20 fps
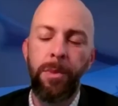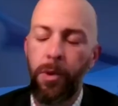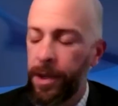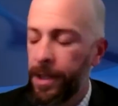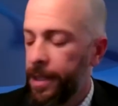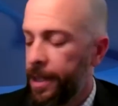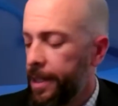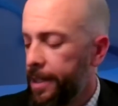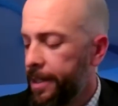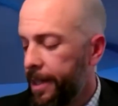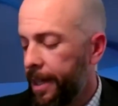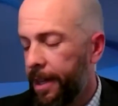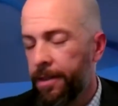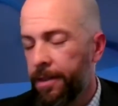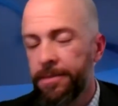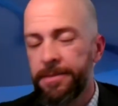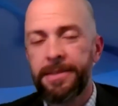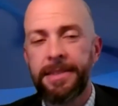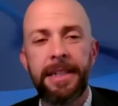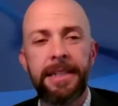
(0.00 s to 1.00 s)
Morgan,
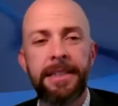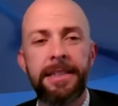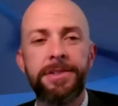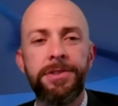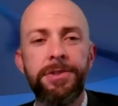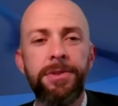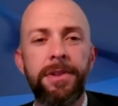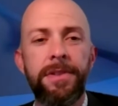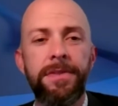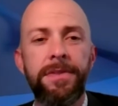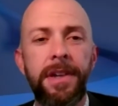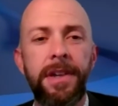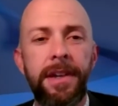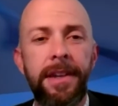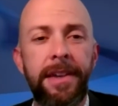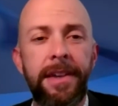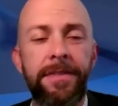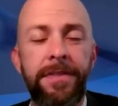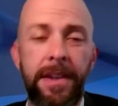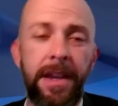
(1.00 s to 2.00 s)
I'll say that you have
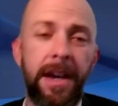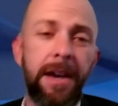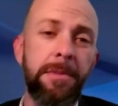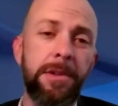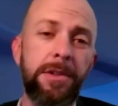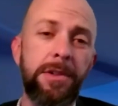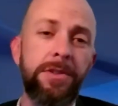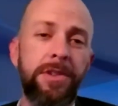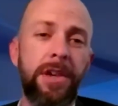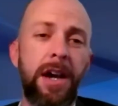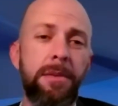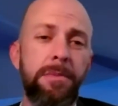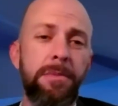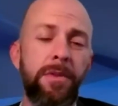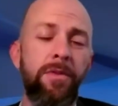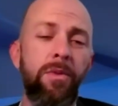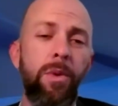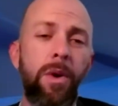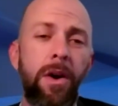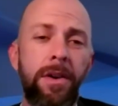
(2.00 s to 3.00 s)
done a phenomenal job
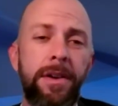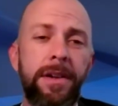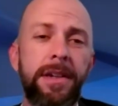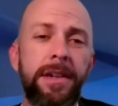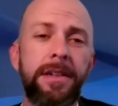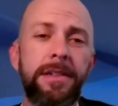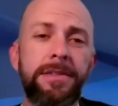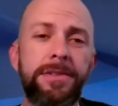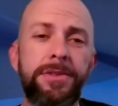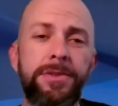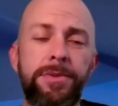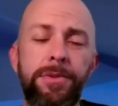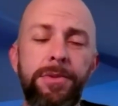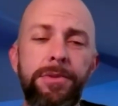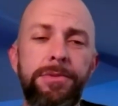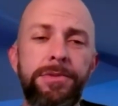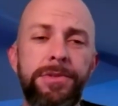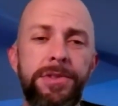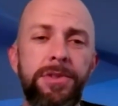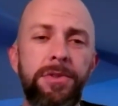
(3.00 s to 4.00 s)
of walking us
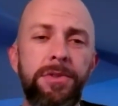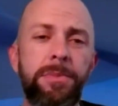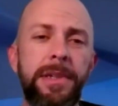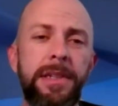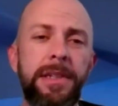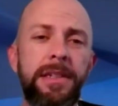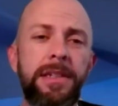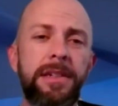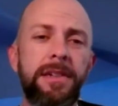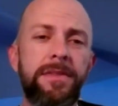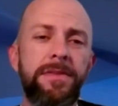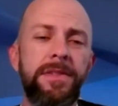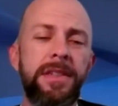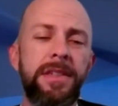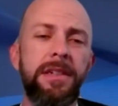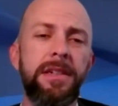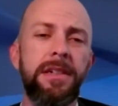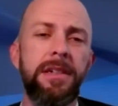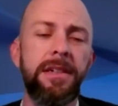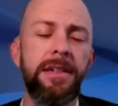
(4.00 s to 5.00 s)
through so many of
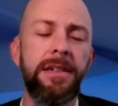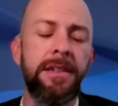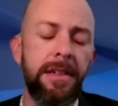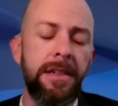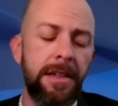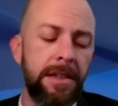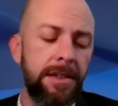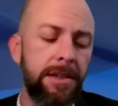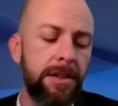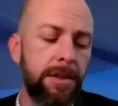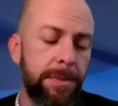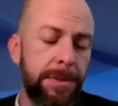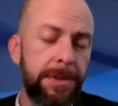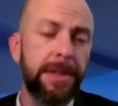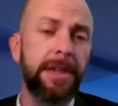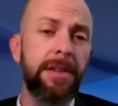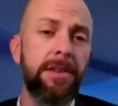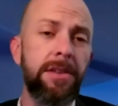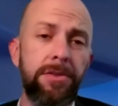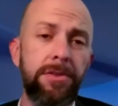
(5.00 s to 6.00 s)
the
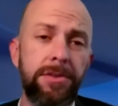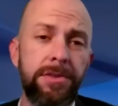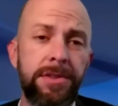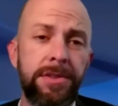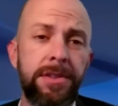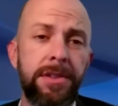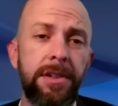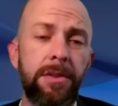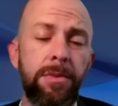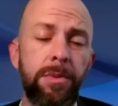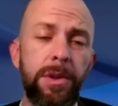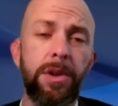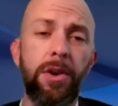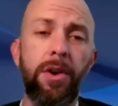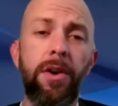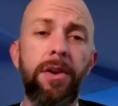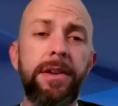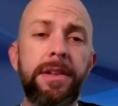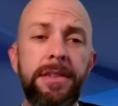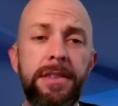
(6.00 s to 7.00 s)
particulars
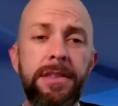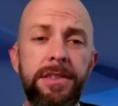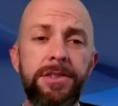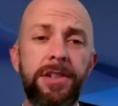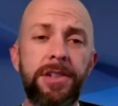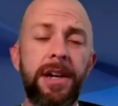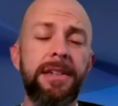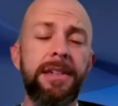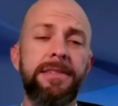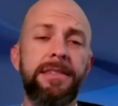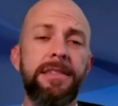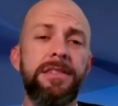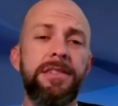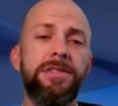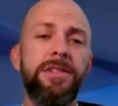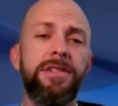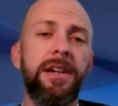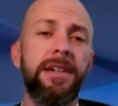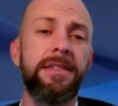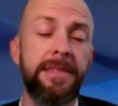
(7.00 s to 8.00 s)
regarding the Janssen
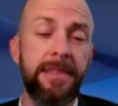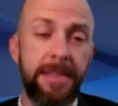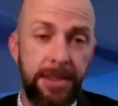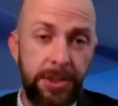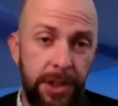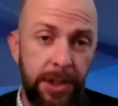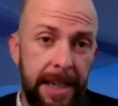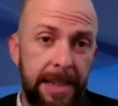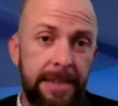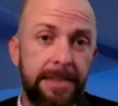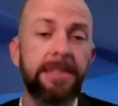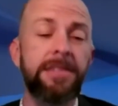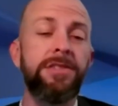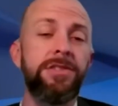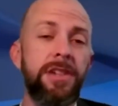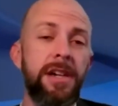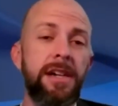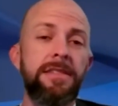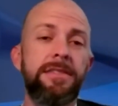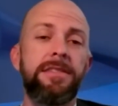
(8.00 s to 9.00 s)
Johnson &
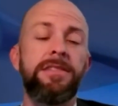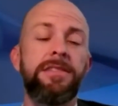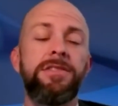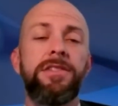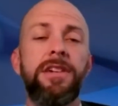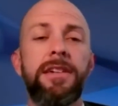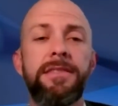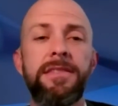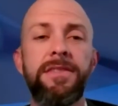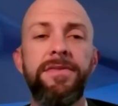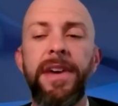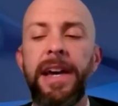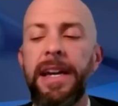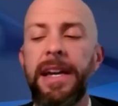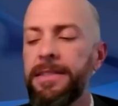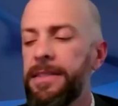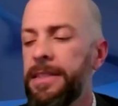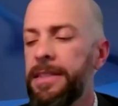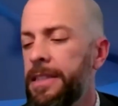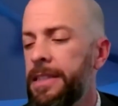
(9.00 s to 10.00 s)
Johnson
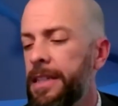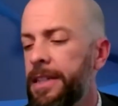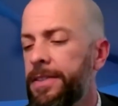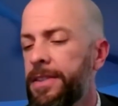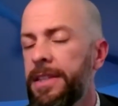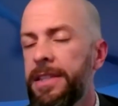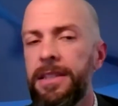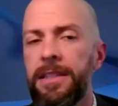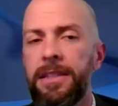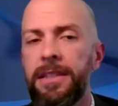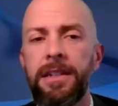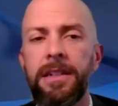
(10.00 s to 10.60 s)
vaccine. I think